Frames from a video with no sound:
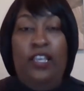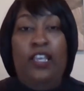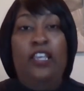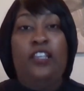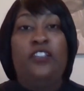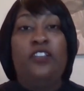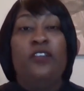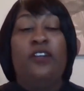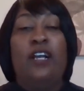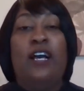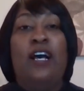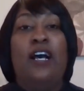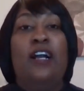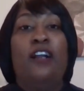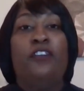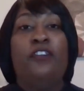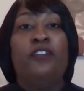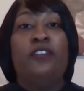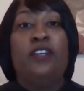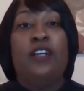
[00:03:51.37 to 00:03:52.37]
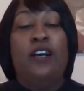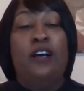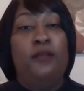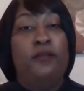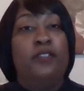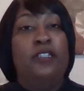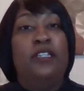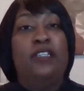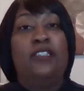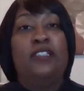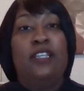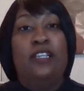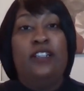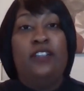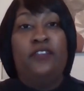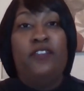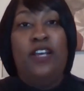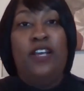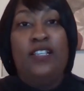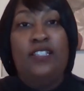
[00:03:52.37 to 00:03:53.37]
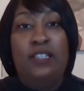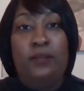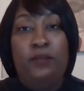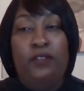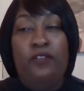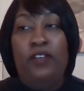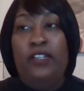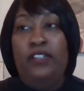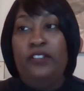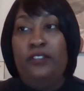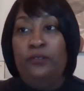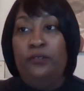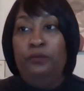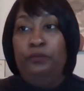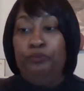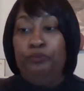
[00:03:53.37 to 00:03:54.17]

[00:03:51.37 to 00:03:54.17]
And so God comes in and says divine separation.